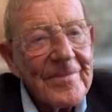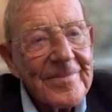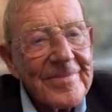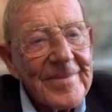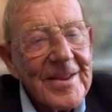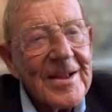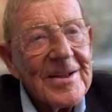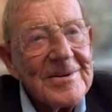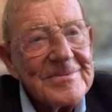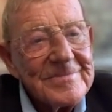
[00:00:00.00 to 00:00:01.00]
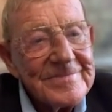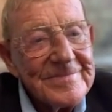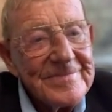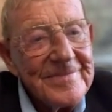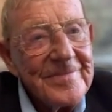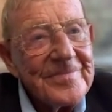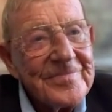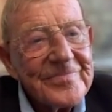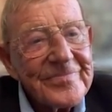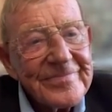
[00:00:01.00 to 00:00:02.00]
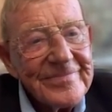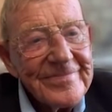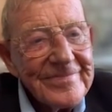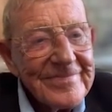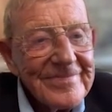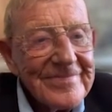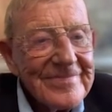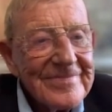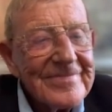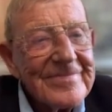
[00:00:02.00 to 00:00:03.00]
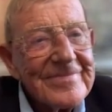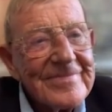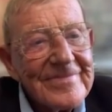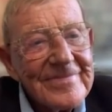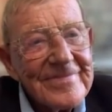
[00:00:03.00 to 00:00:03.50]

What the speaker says: [no speech]